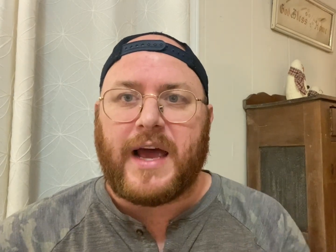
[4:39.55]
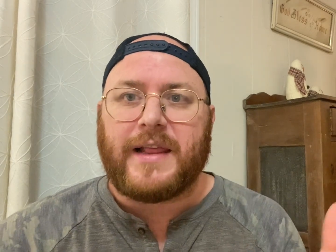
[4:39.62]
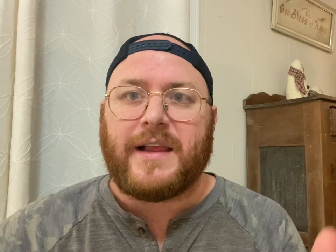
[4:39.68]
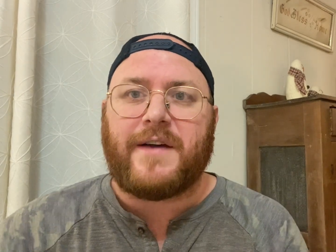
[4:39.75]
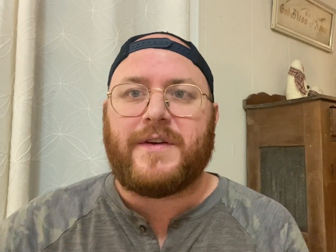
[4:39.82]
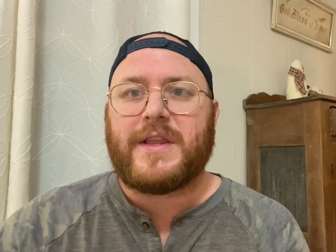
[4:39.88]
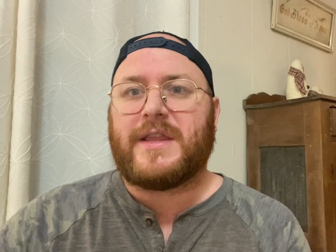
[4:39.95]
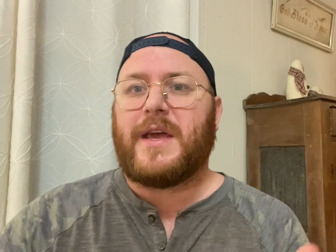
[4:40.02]
I
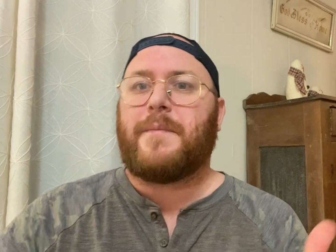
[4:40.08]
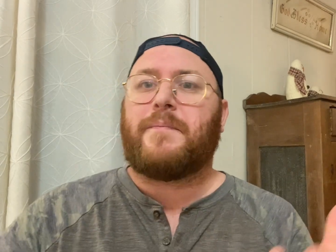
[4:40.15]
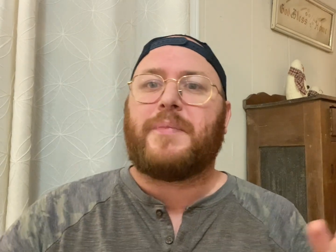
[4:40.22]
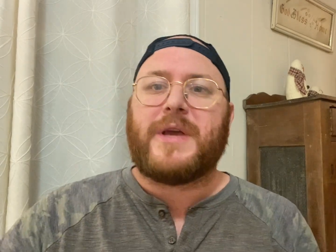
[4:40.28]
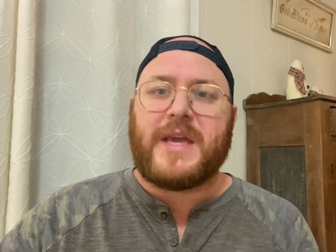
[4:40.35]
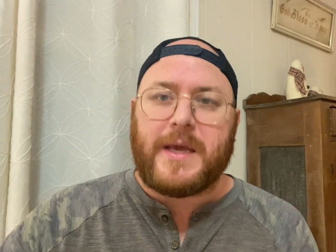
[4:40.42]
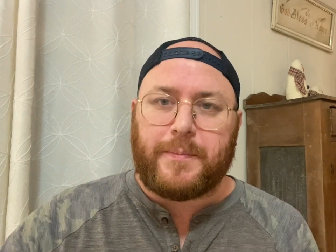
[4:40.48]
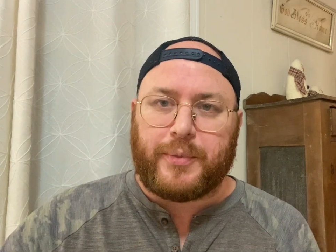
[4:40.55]
love it that
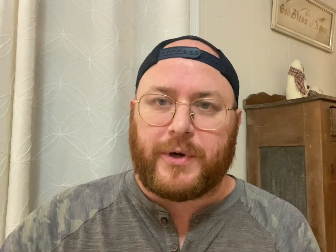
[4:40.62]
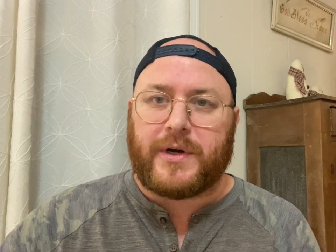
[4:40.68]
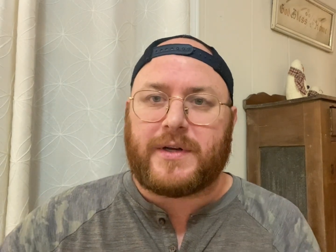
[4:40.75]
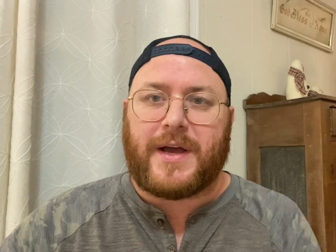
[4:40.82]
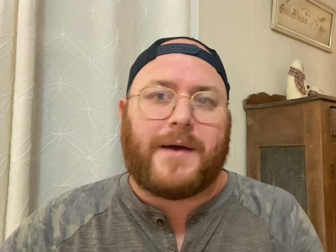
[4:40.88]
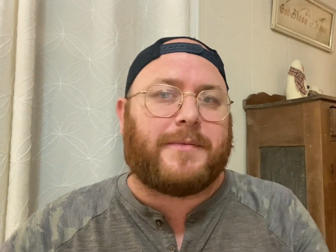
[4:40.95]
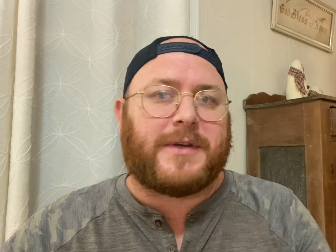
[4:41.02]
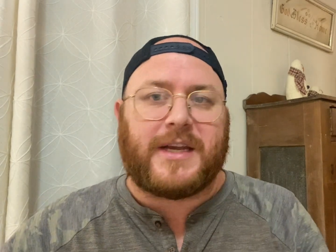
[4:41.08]
people
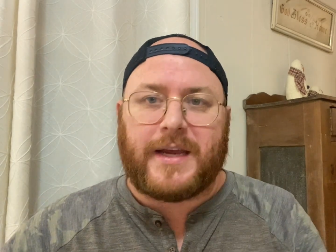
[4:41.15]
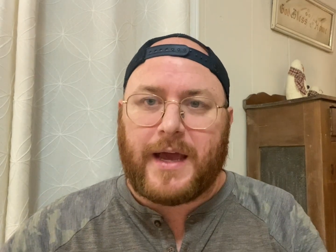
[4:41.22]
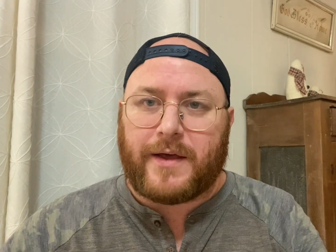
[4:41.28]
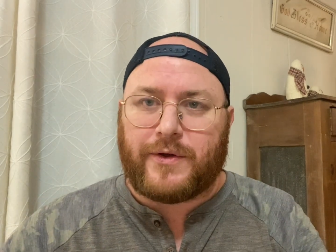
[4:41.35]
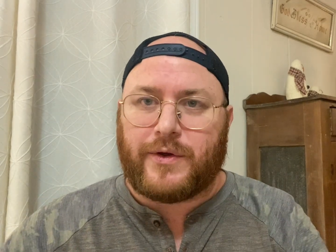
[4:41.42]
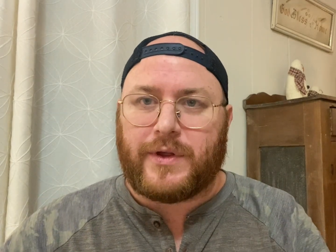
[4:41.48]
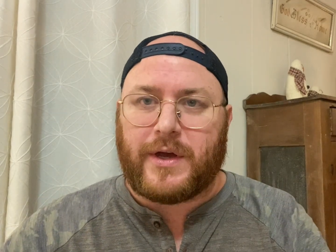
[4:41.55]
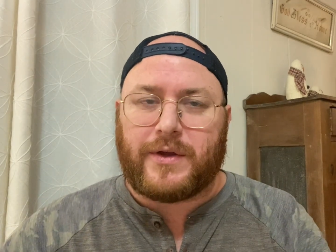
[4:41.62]
come
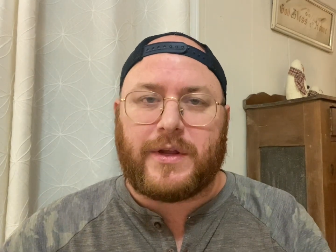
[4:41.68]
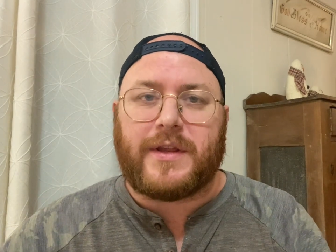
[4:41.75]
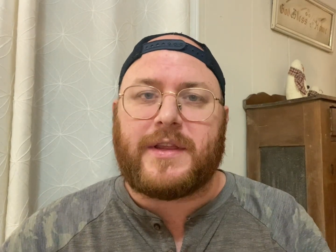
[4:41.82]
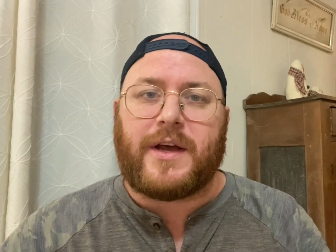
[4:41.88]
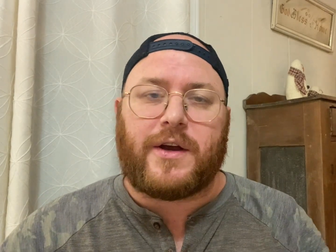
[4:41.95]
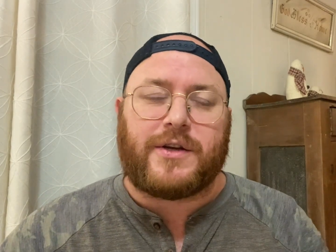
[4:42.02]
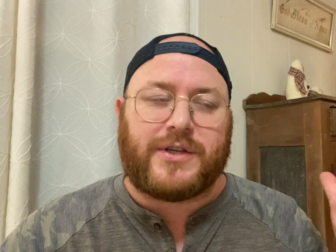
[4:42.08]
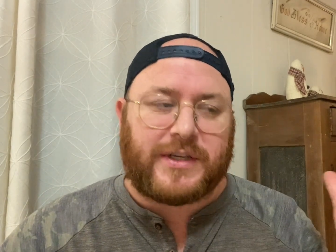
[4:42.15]
together there, that
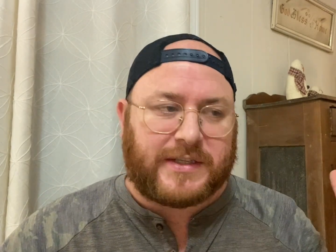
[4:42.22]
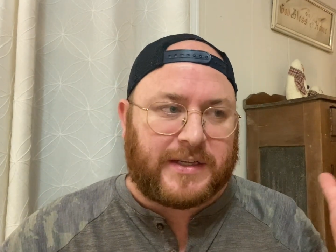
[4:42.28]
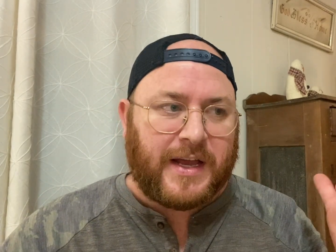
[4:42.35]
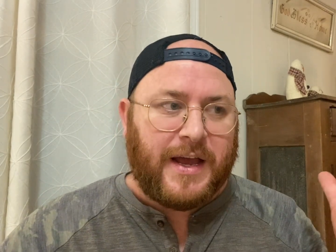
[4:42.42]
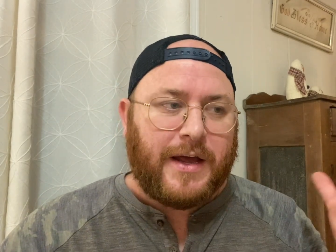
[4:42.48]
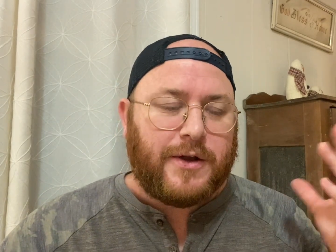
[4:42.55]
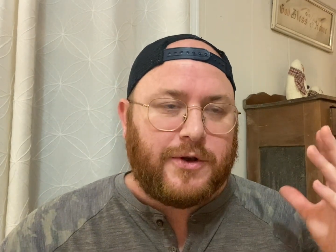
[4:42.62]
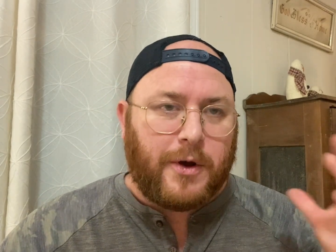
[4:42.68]
they're just,
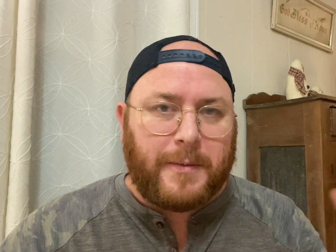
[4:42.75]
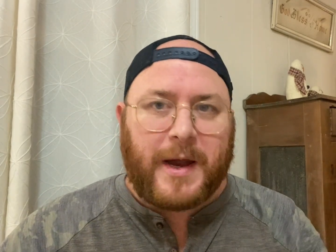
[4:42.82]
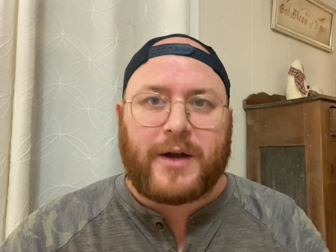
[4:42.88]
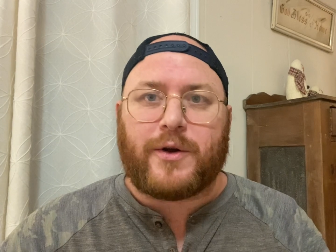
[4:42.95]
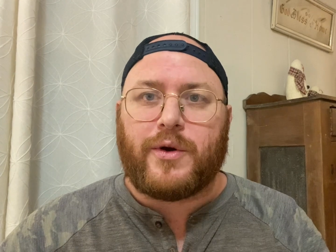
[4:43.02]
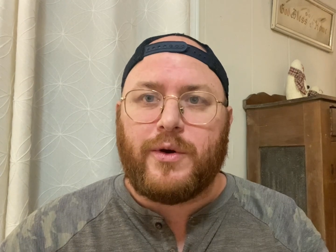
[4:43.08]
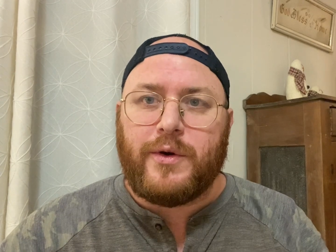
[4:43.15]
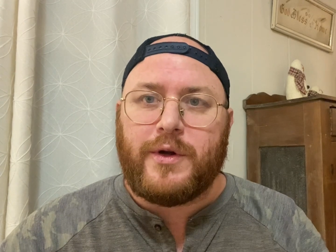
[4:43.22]
no
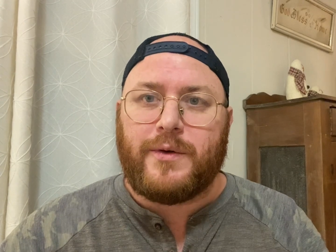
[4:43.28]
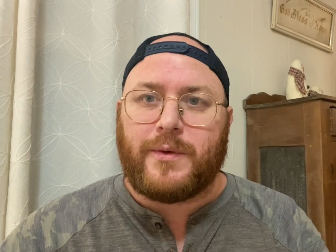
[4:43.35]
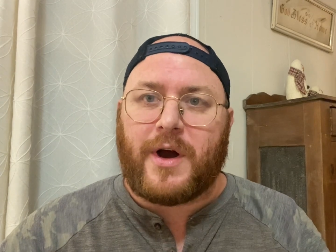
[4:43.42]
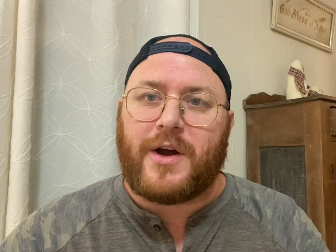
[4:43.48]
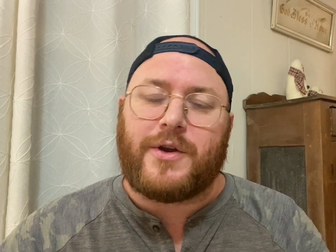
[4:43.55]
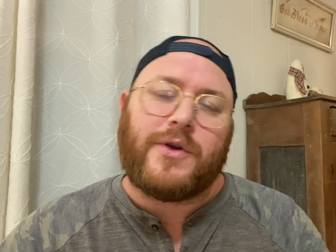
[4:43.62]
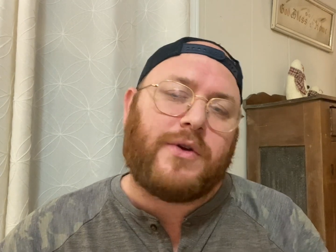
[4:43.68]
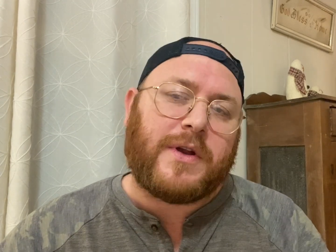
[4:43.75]
matter who you
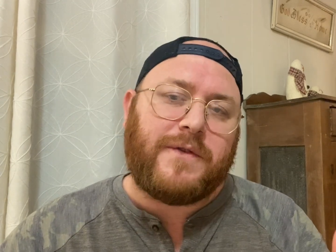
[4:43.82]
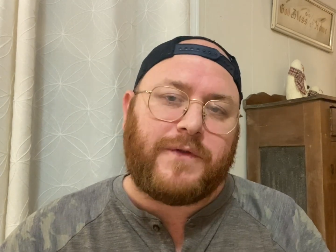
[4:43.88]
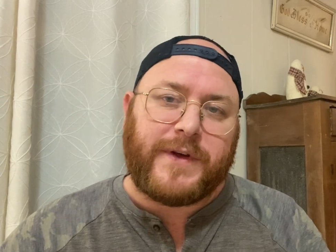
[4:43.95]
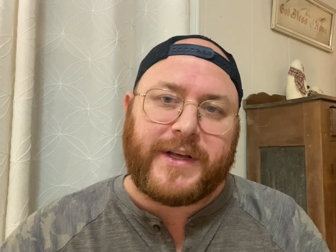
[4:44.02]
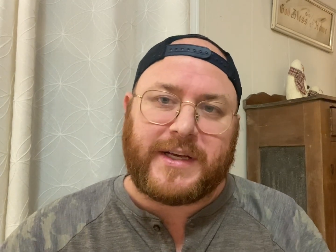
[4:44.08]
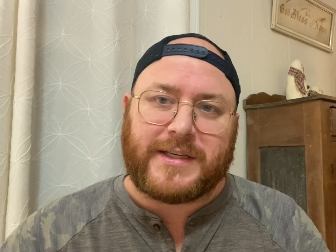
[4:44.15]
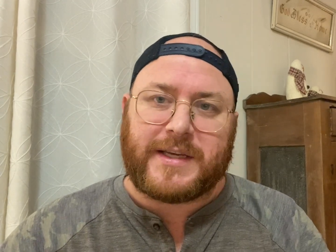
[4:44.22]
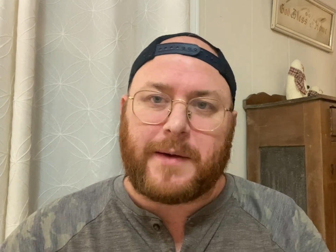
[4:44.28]
are, you can
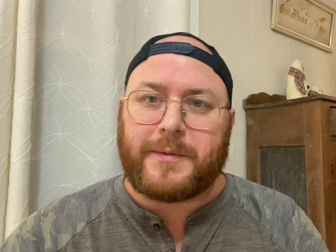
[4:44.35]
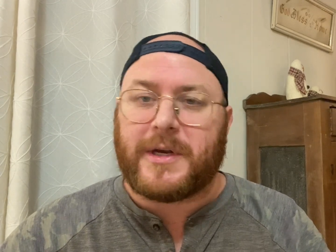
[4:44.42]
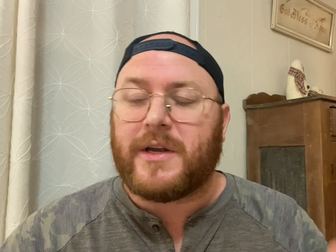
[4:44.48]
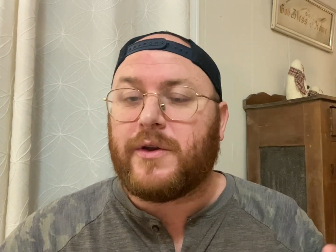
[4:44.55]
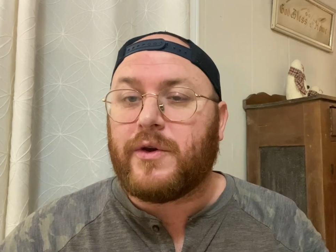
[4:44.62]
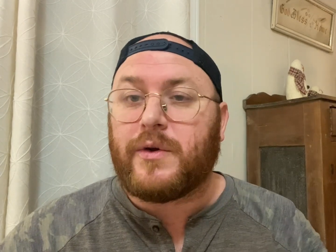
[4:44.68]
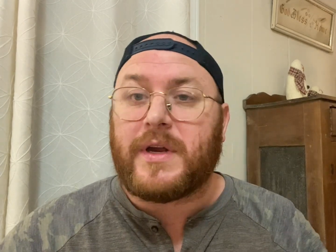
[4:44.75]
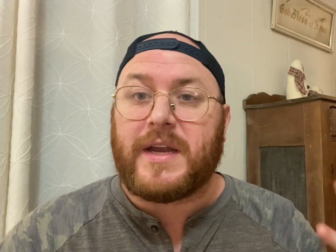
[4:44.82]
feel accepted
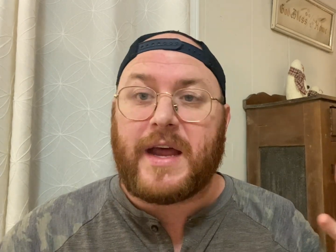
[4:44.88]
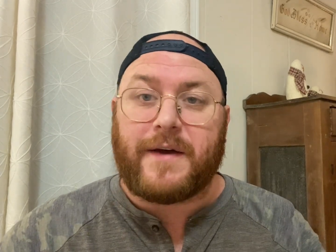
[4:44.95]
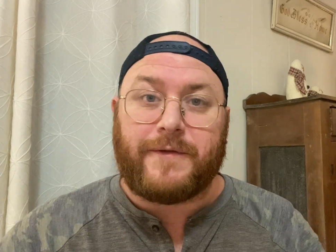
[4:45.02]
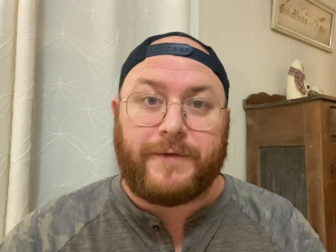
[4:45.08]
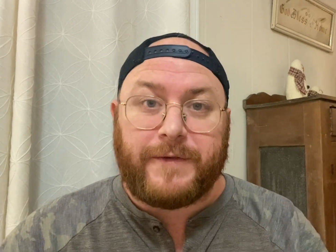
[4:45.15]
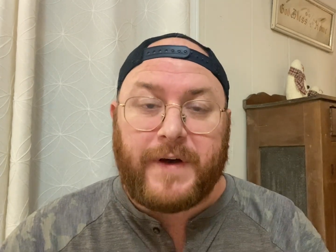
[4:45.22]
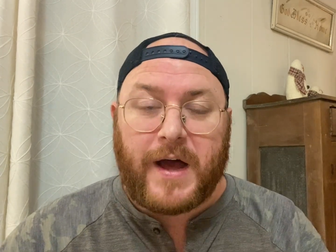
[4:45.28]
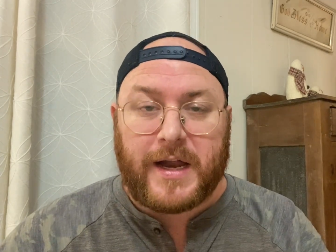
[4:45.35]
and you can have
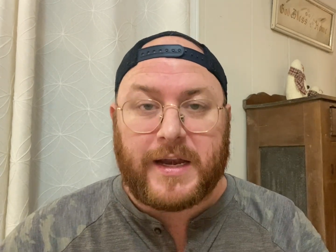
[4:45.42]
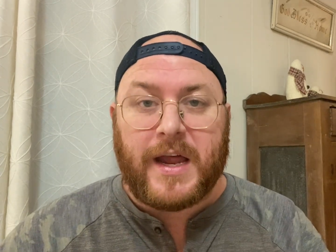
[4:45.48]
fun